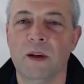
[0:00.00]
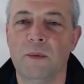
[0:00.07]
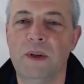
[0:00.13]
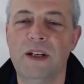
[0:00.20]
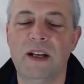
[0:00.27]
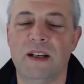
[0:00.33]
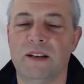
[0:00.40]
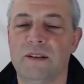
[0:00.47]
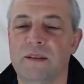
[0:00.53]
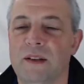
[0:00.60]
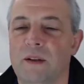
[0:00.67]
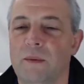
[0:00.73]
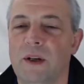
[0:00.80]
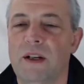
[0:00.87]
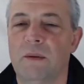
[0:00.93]
We
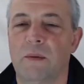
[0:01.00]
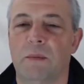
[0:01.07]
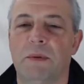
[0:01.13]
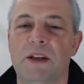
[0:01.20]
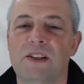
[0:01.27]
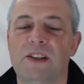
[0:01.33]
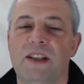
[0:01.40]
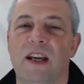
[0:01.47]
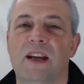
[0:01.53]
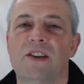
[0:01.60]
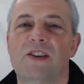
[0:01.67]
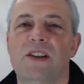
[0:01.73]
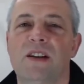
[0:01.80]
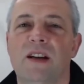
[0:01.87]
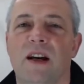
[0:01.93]
did. We ended up replacing the
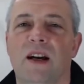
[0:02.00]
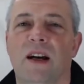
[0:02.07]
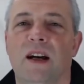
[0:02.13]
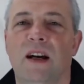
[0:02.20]
engine.